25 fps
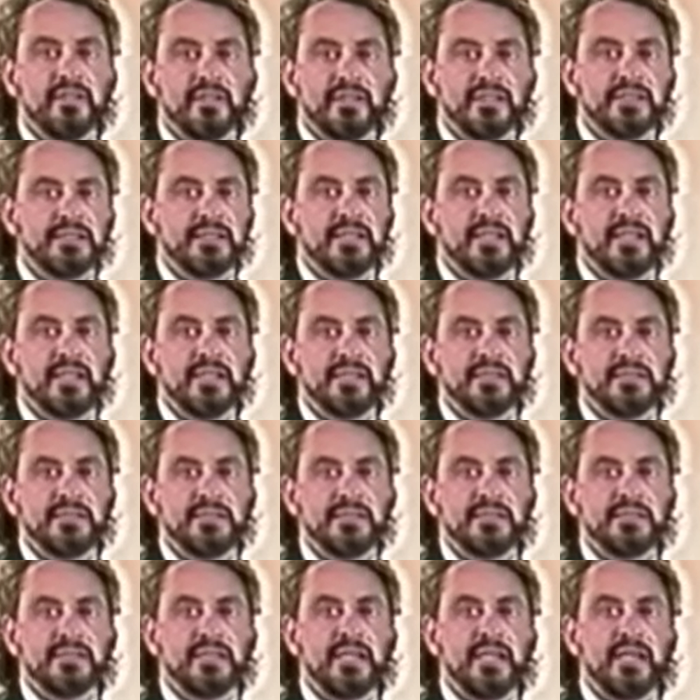in this case
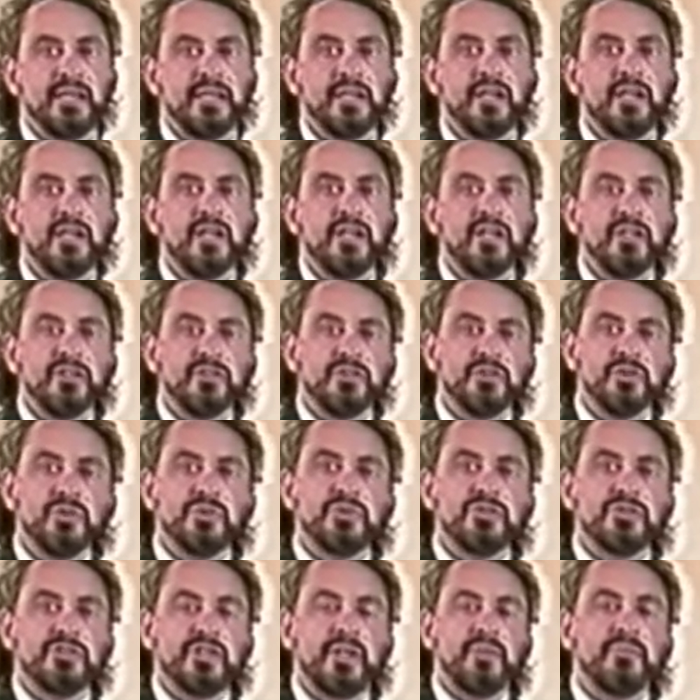is saying,
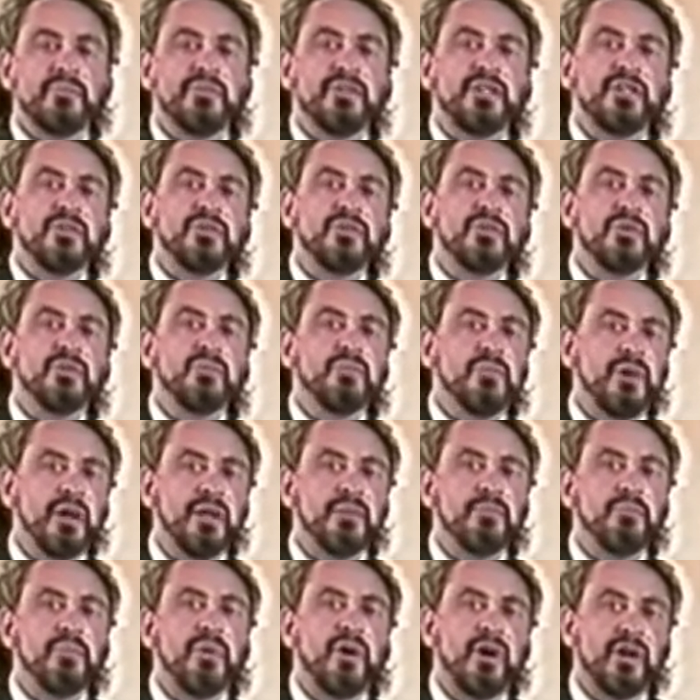do something to
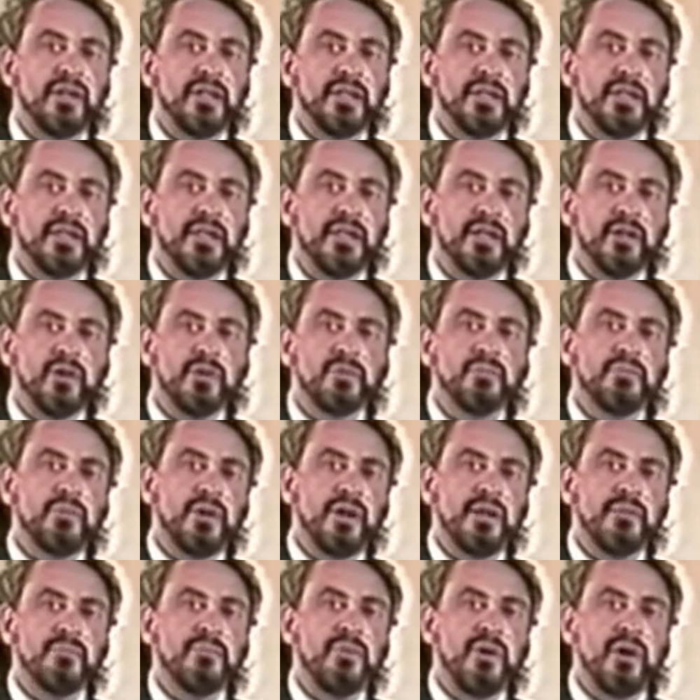my body, help
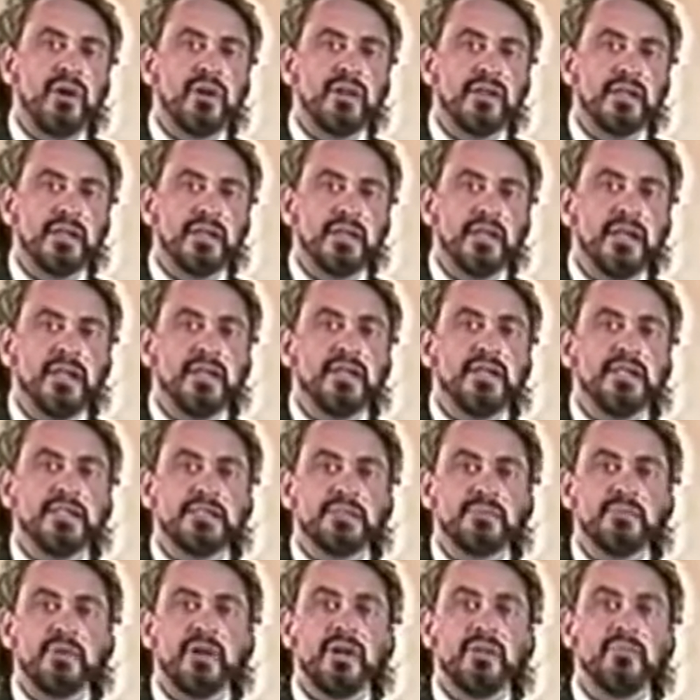my body.
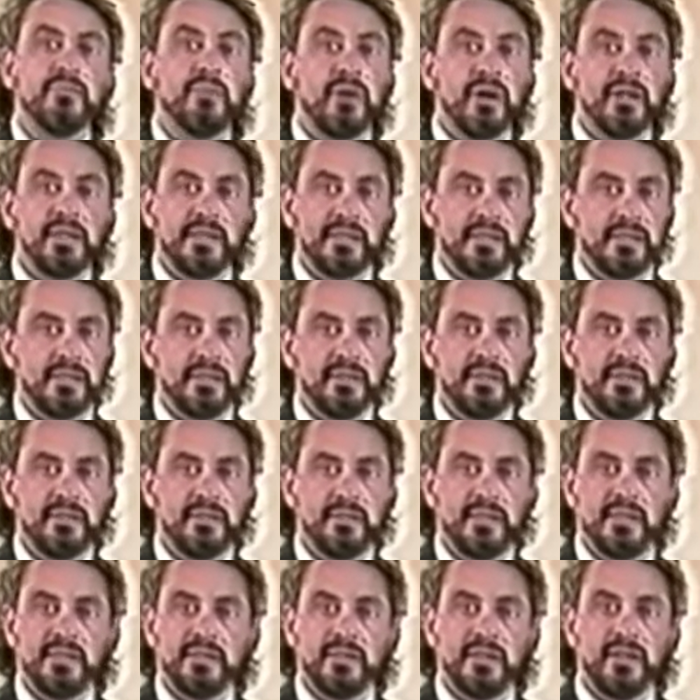It's my body
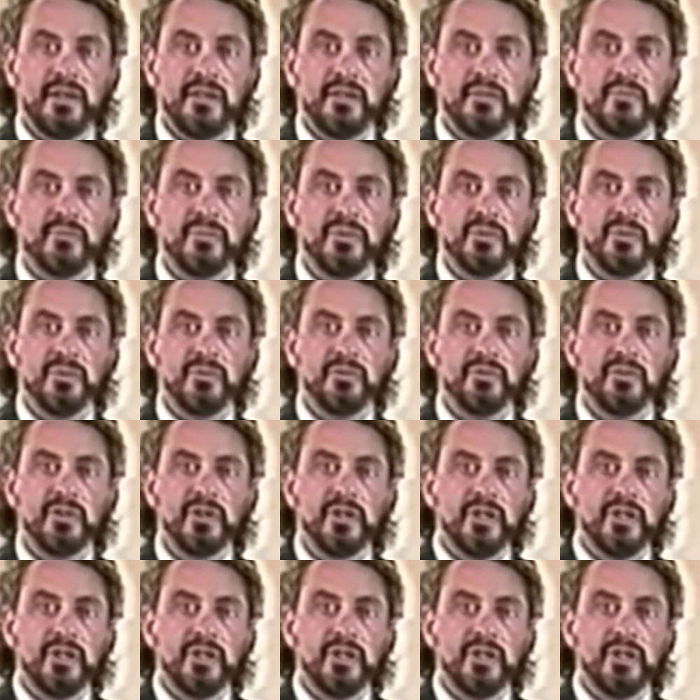that can't move.